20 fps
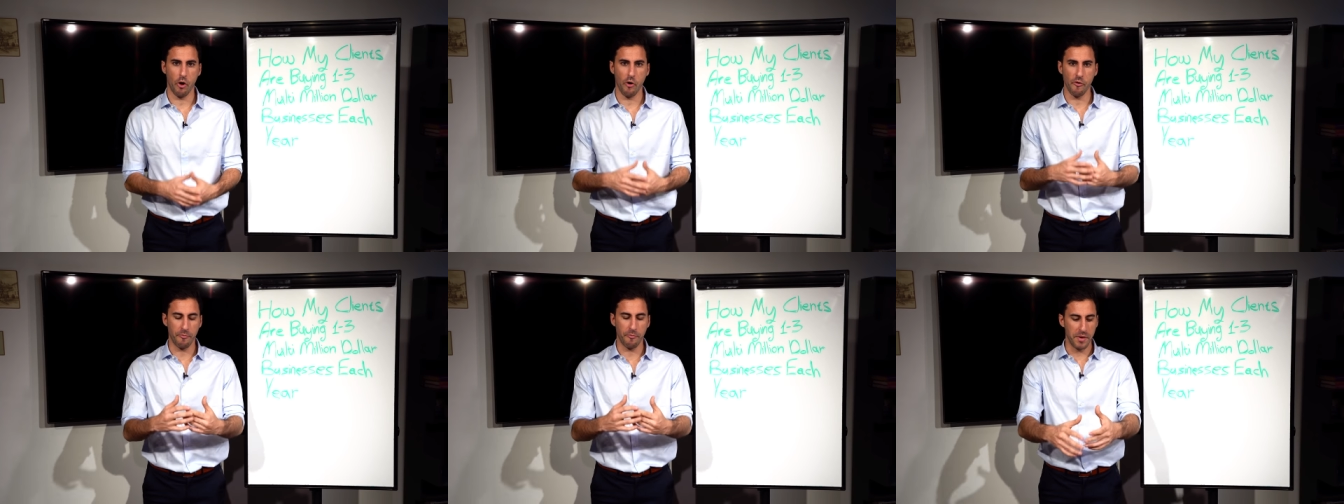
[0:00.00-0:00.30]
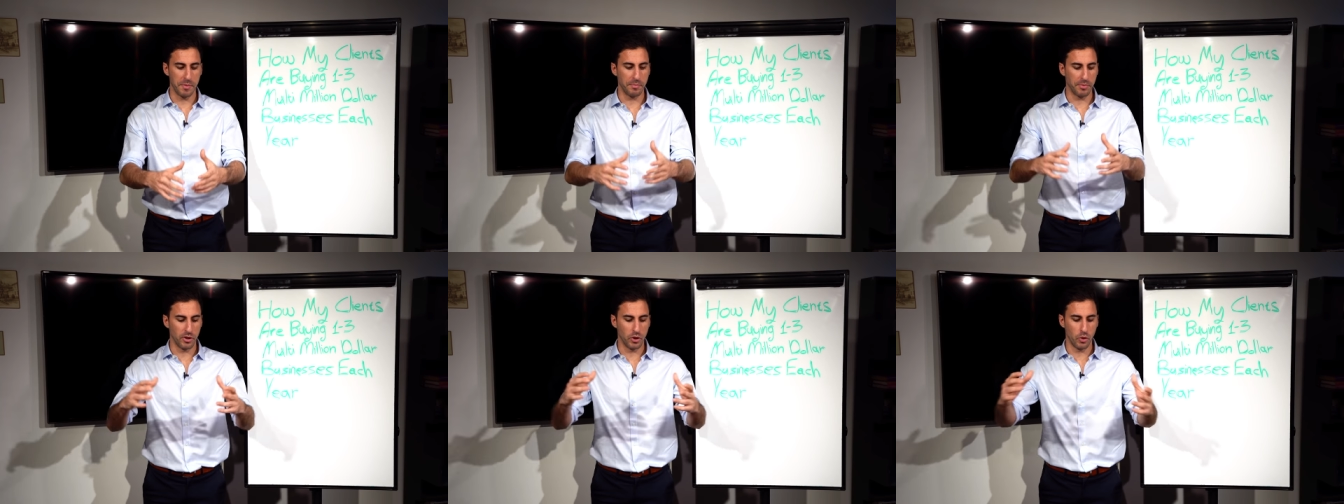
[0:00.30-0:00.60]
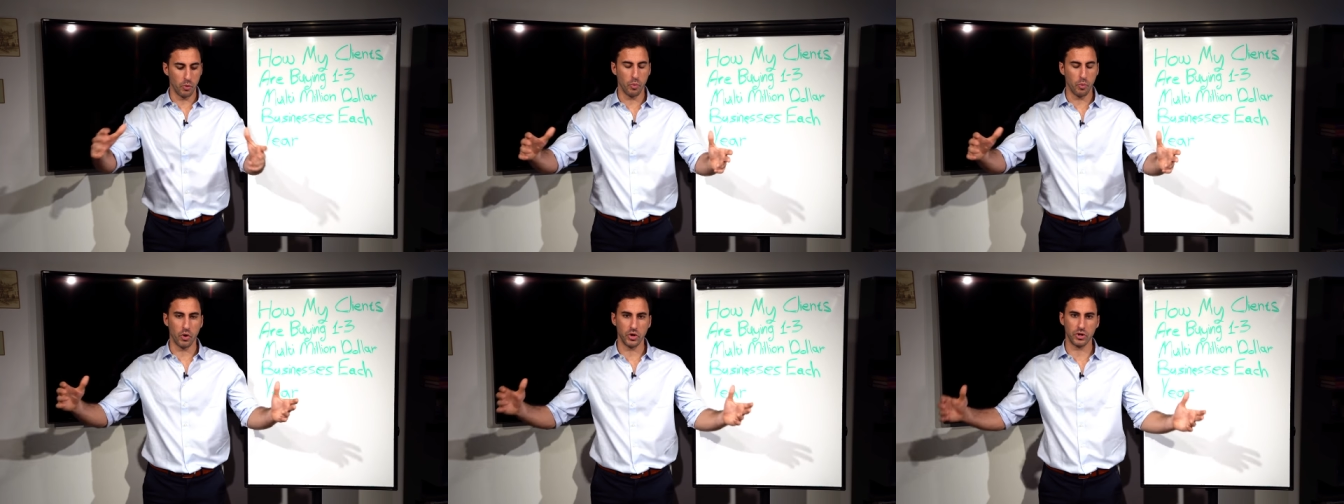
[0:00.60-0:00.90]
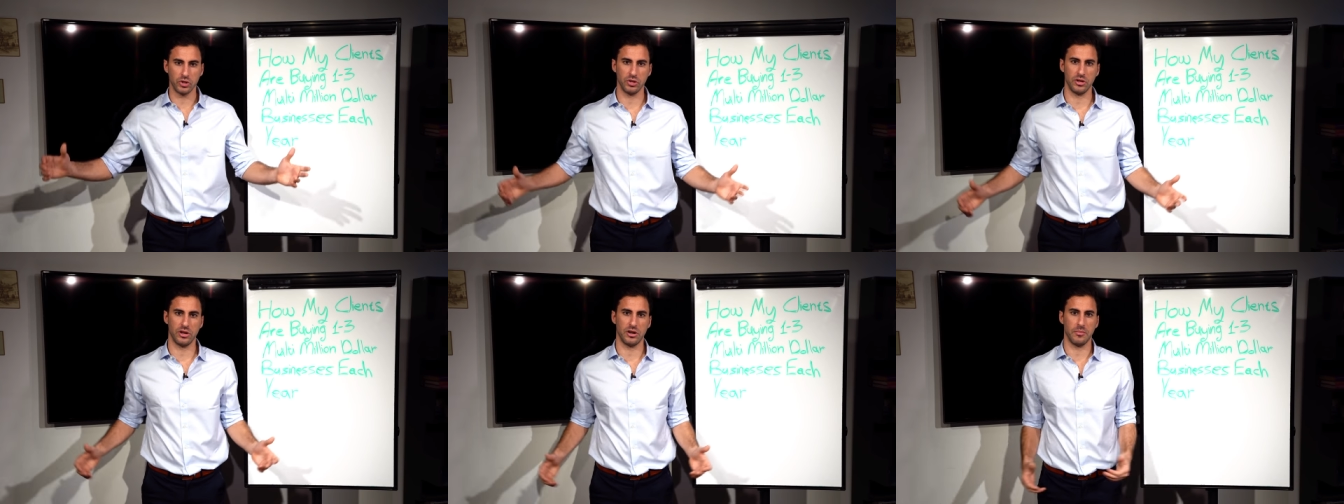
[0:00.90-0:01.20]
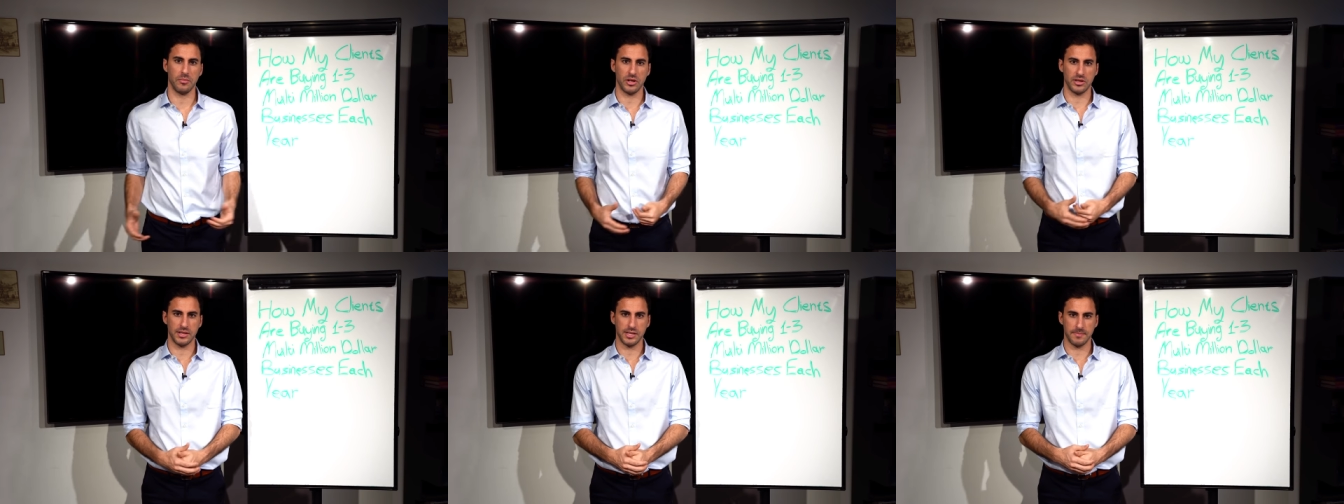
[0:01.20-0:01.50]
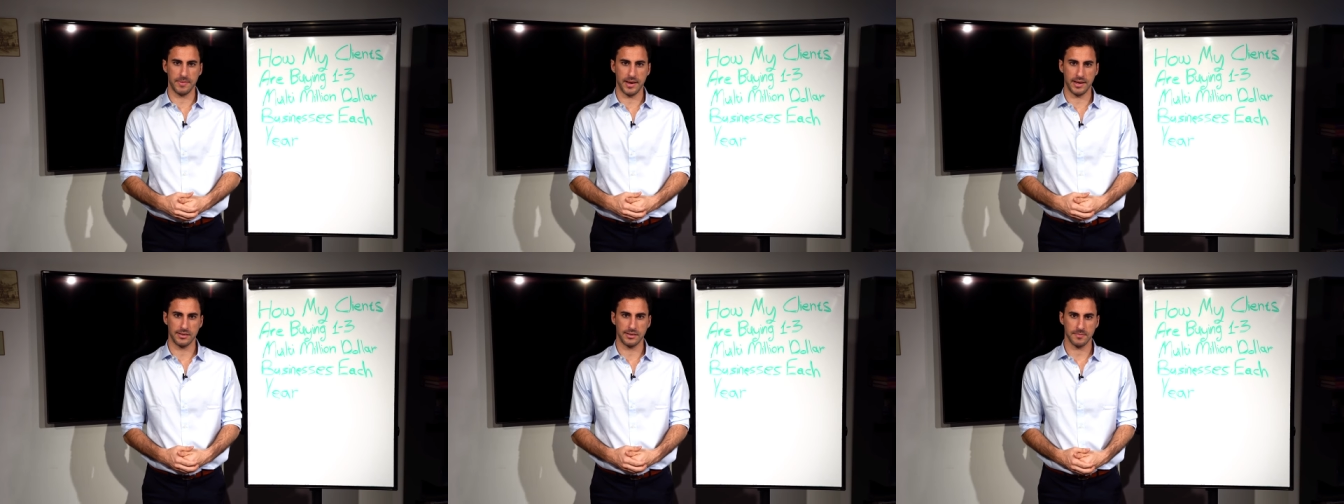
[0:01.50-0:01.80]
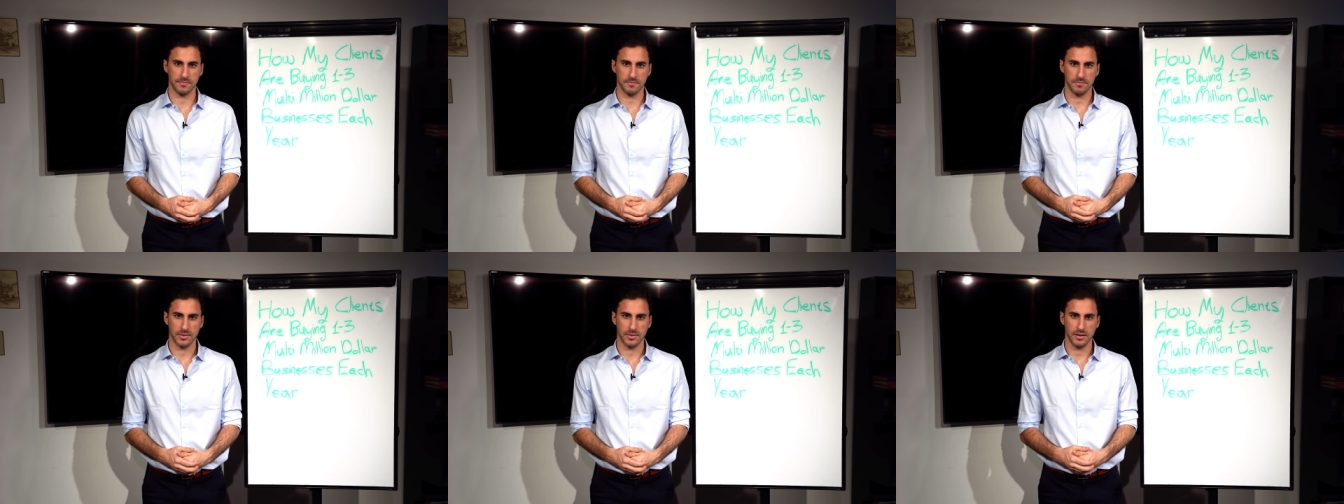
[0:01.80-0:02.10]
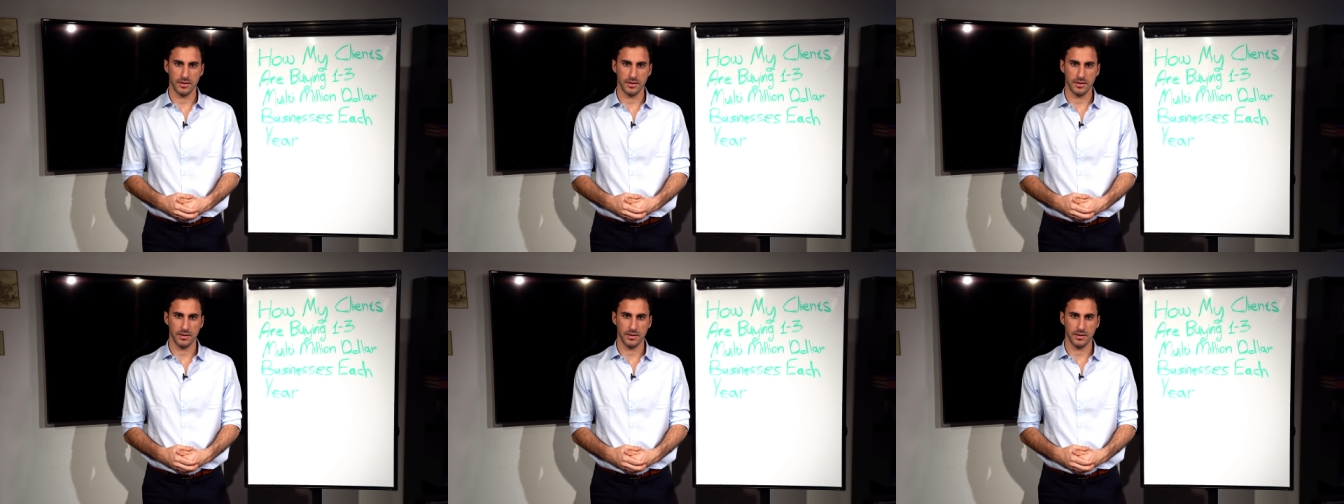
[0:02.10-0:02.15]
of people who want to learn about this space.